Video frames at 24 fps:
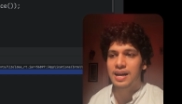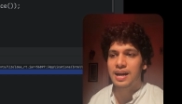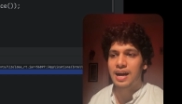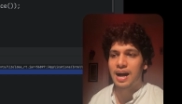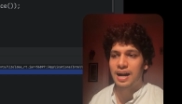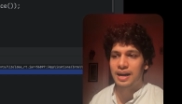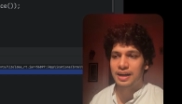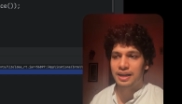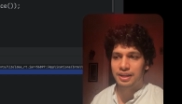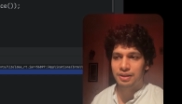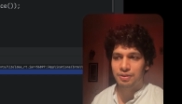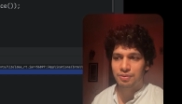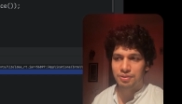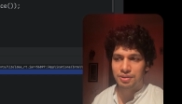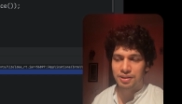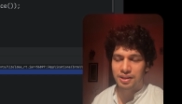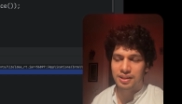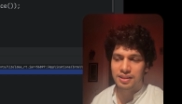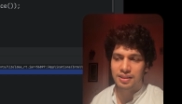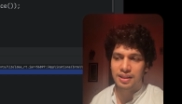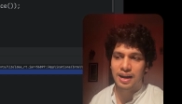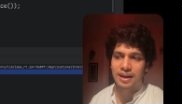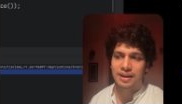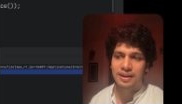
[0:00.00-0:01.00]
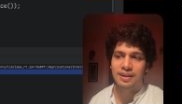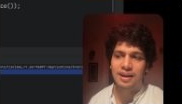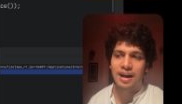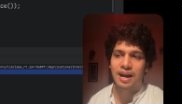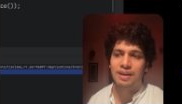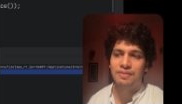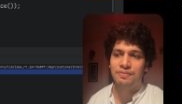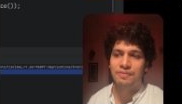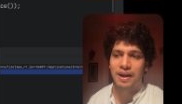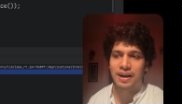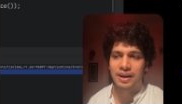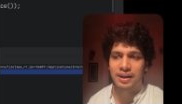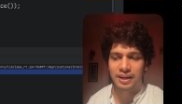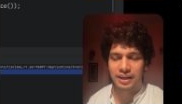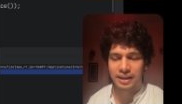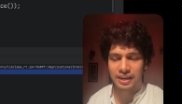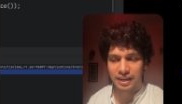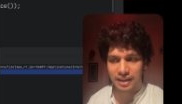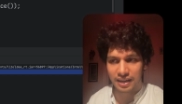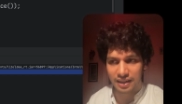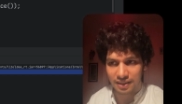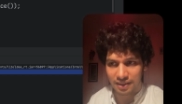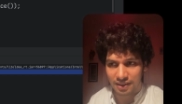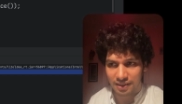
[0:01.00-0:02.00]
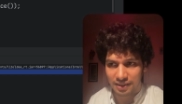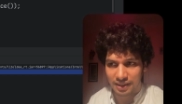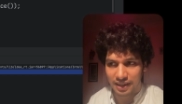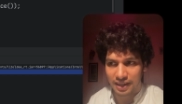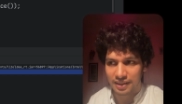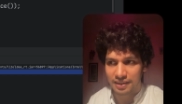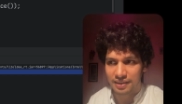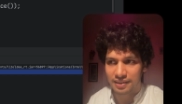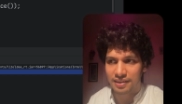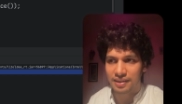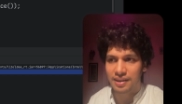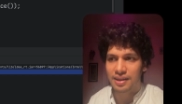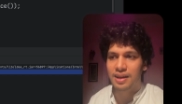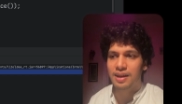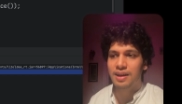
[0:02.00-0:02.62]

and using that car factory instance,